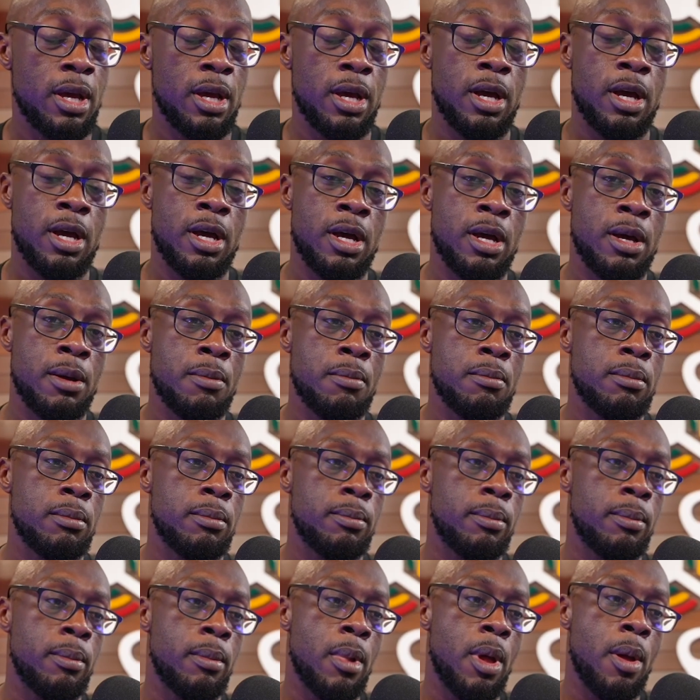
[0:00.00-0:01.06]

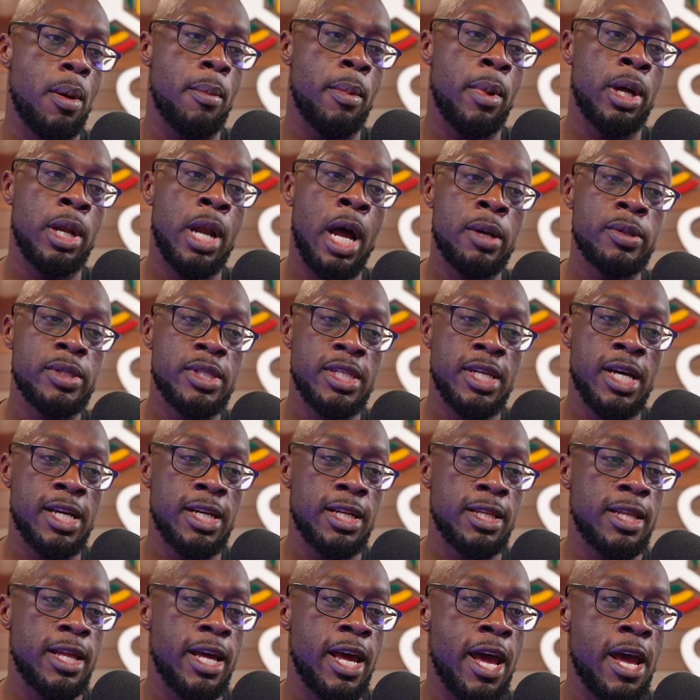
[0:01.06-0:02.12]
But outside
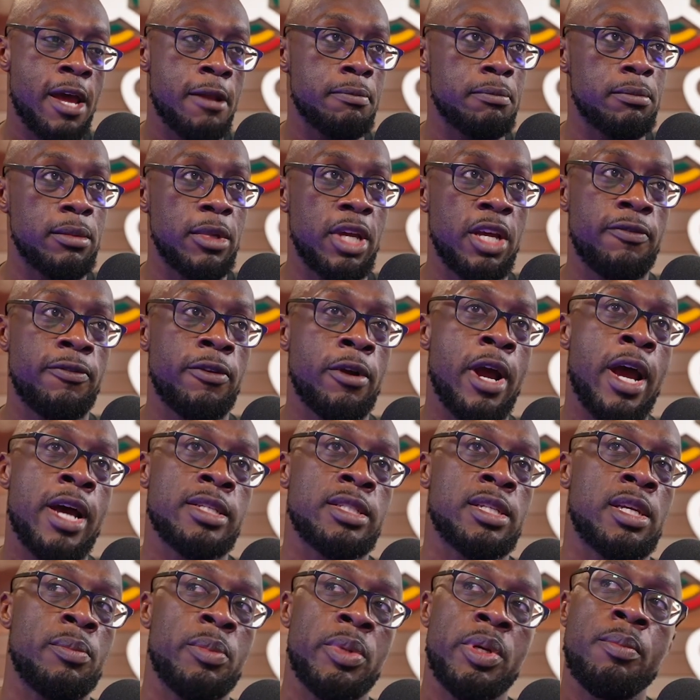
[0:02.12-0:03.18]
of that, if you're
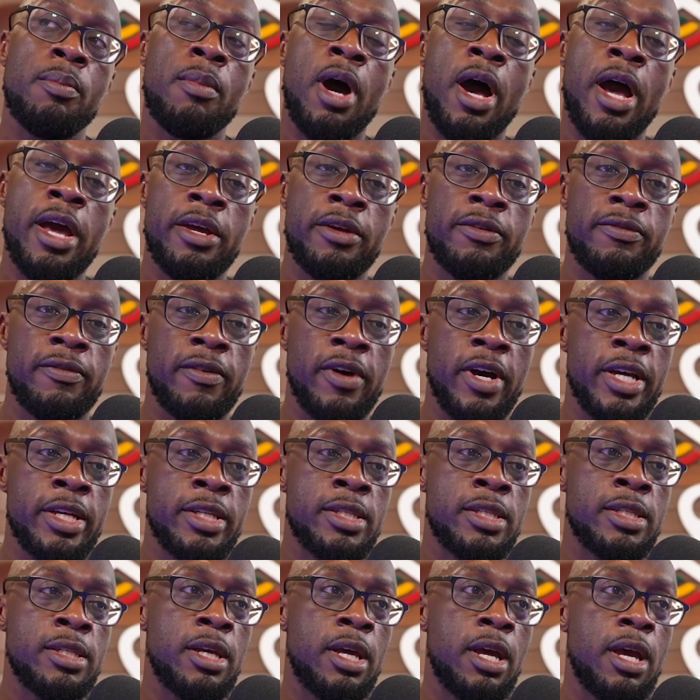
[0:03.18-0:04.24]
asking me my
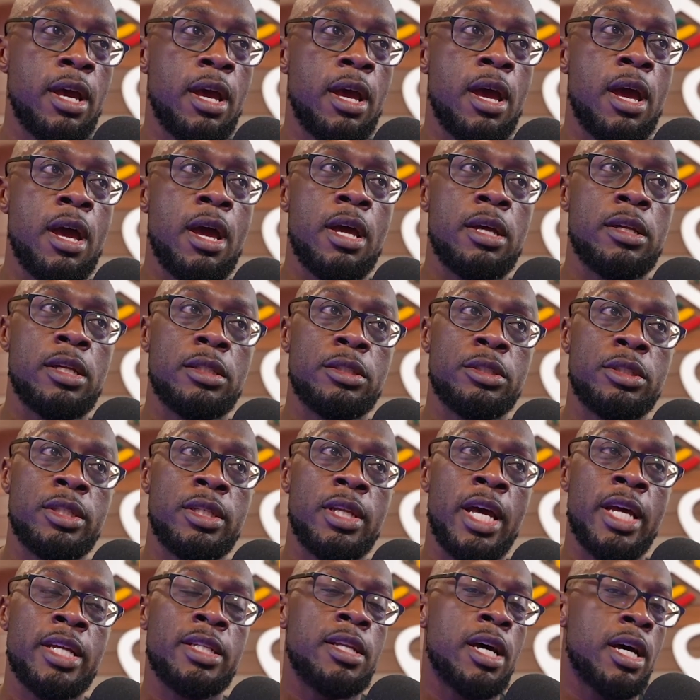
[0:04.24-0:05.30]
advice,
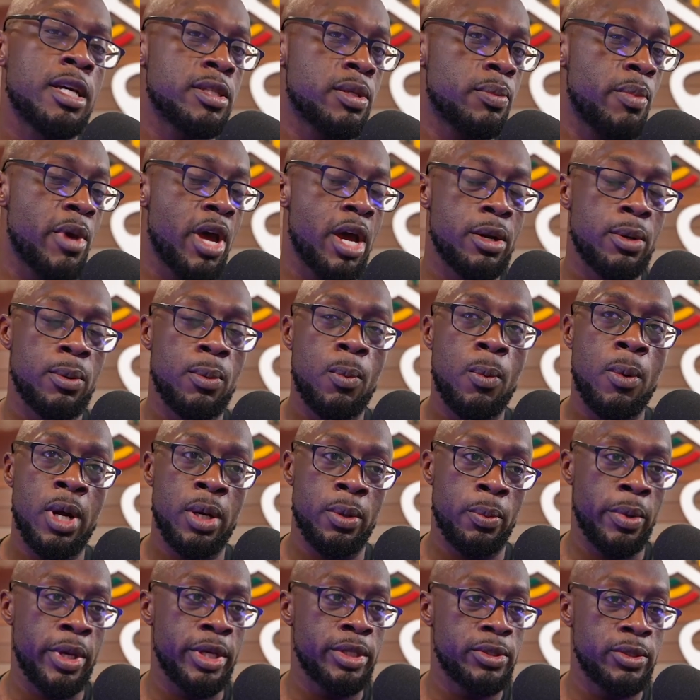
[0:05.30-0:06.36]
it doesn't matter
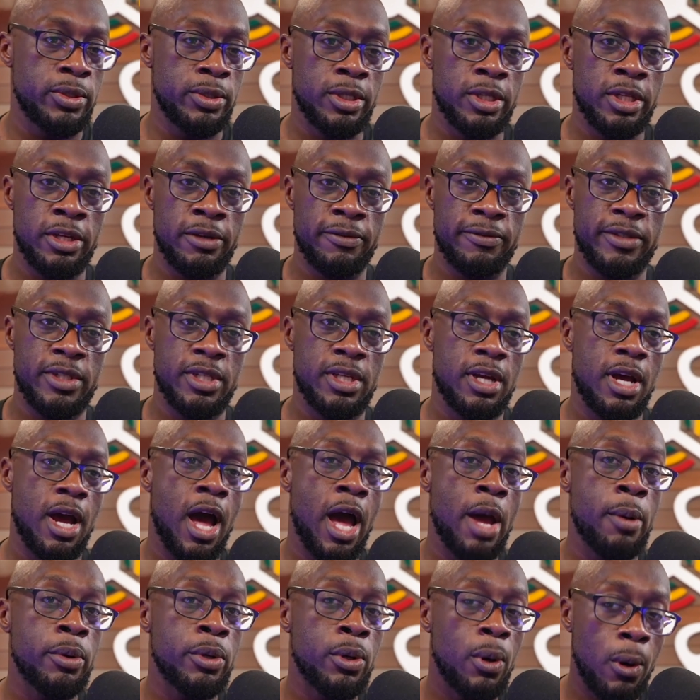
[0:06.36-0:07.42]
what weight you lift.
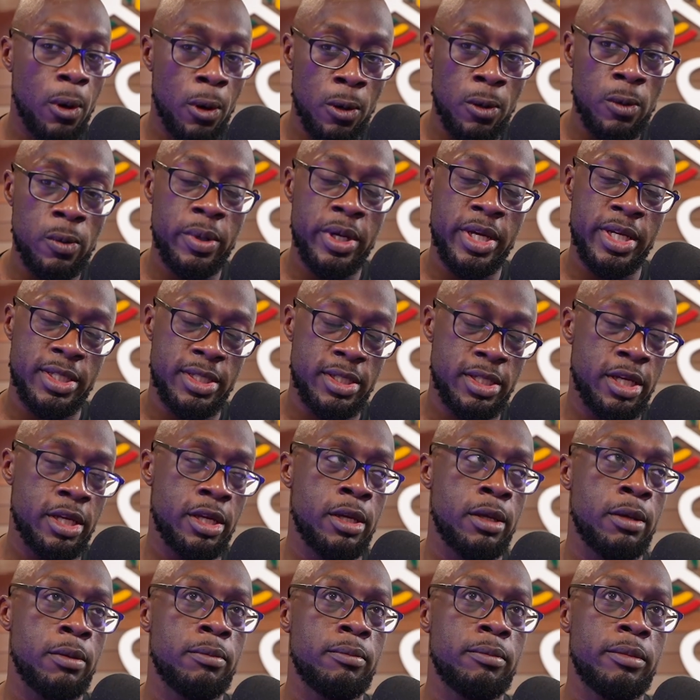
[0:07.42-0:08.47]
I would always
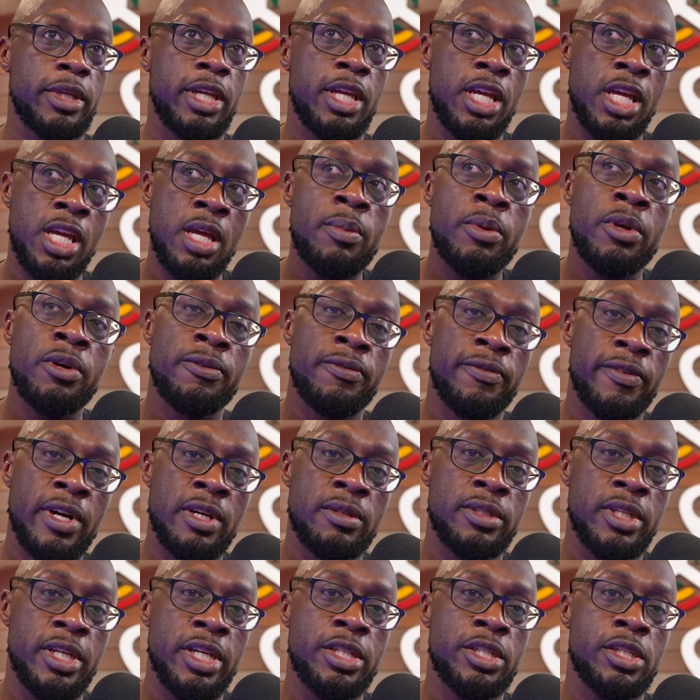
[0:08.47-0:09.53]
say, keep your
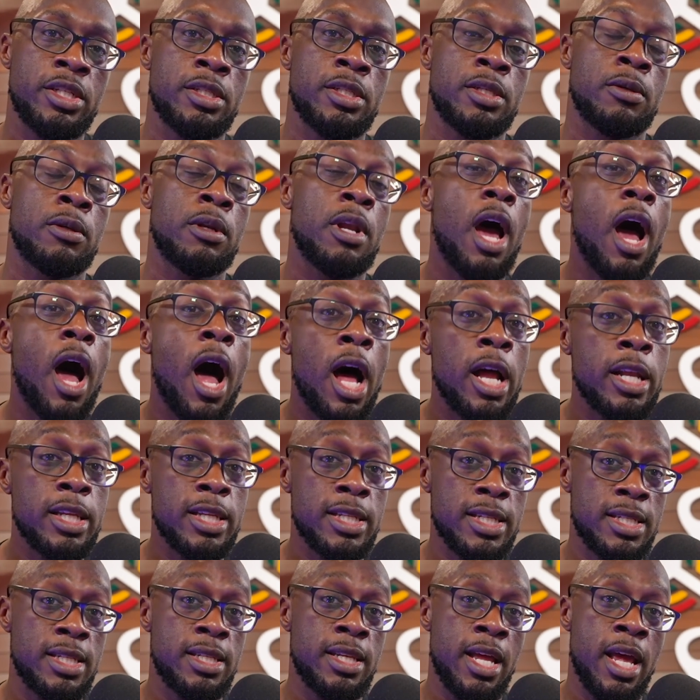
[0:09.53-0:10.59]
foundations on
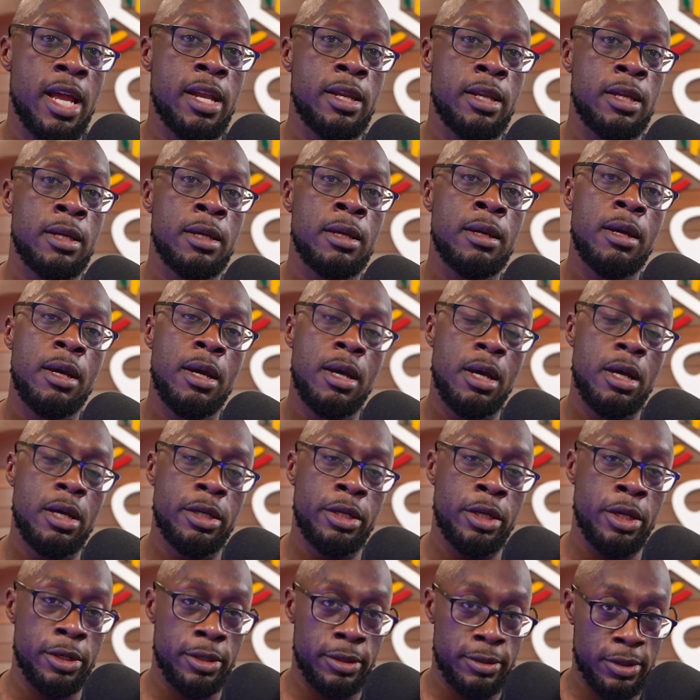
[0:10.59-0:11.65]
understanding
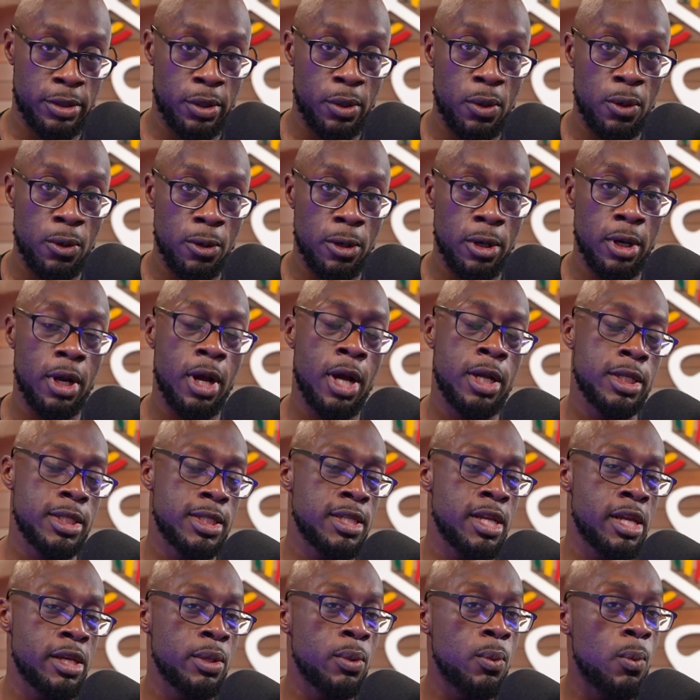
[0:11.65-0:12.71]
your core,
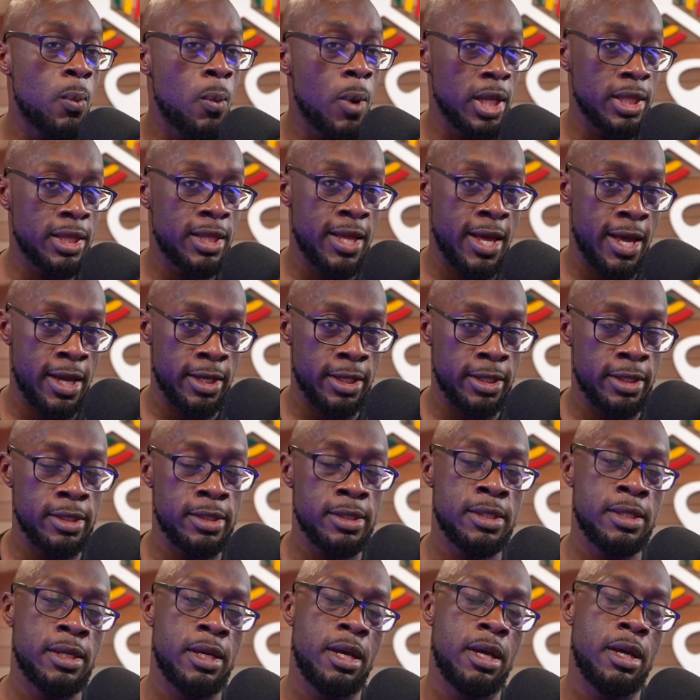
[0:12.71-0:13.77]
understanding what that is.